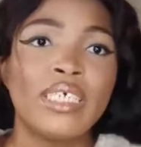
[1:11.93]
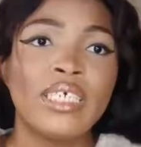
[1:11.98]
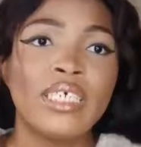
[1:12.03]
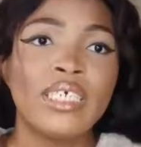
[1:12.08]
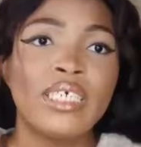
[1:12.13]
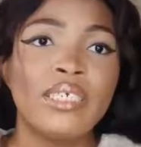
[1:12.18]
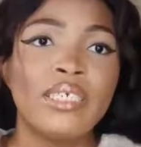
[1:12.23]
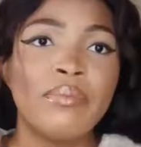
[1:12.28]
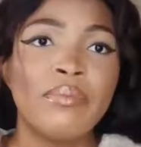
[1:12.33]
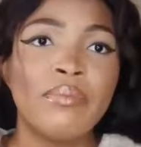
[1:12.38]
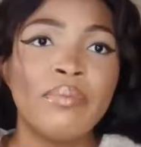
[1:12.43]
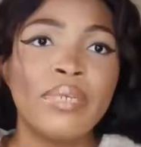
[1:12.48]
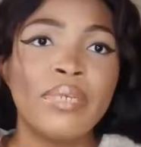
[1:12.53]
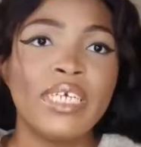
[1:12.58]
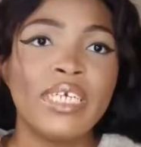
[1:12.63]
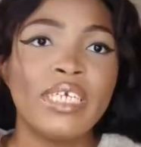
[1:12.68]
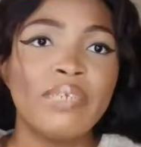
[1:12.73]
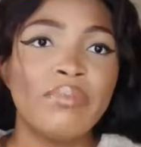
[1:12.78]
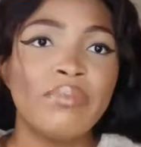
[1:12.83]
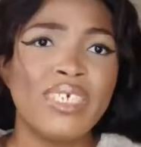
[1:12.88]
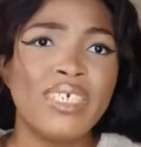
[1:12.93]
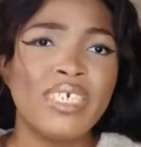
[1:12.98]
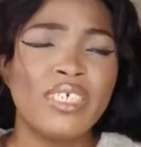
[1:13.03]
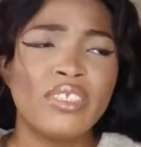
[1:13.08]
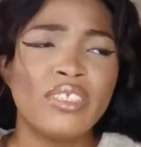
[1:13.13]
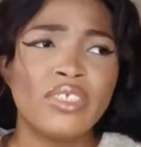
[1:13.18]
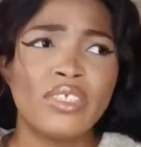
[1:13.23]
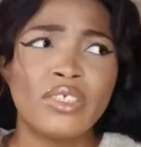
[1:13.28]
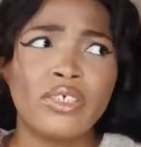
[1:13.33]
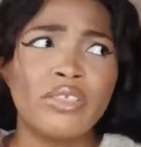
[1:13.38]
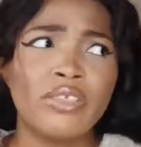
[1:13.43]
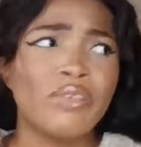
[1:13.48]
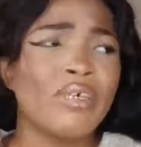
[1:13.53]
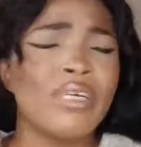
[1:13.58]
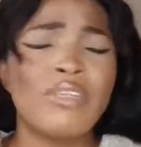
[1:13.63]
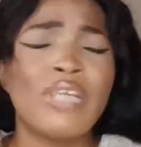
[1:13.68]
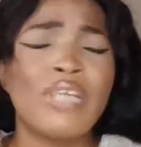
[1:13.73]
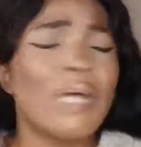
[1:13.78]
in making me insecure.